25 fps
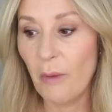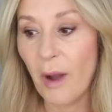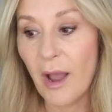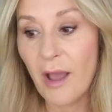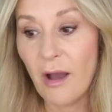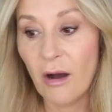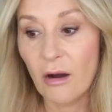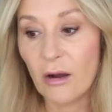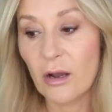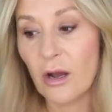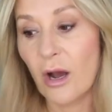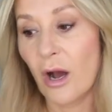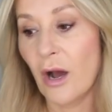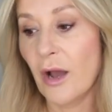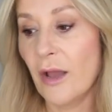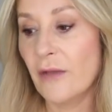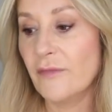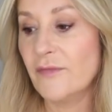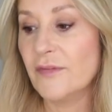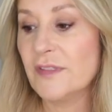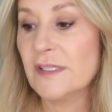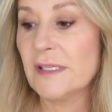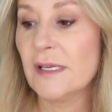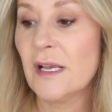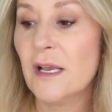my
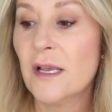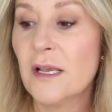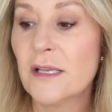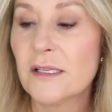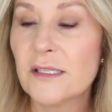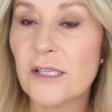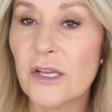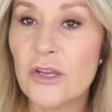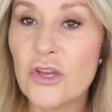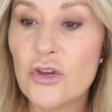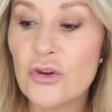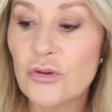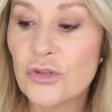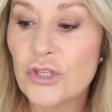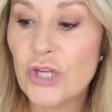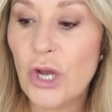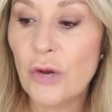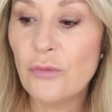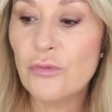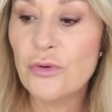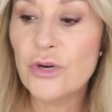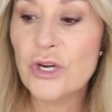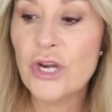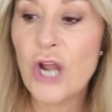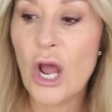archives, so you
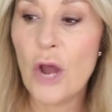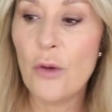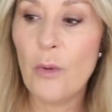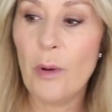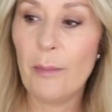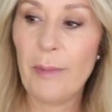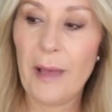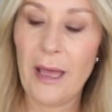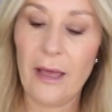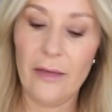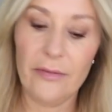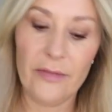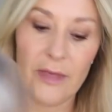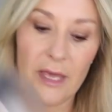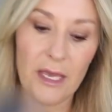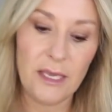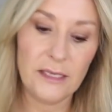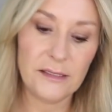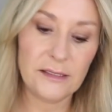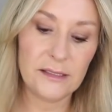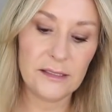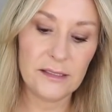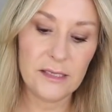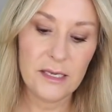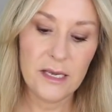don't know about
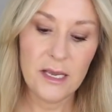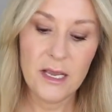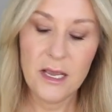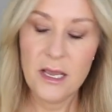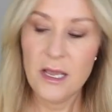this.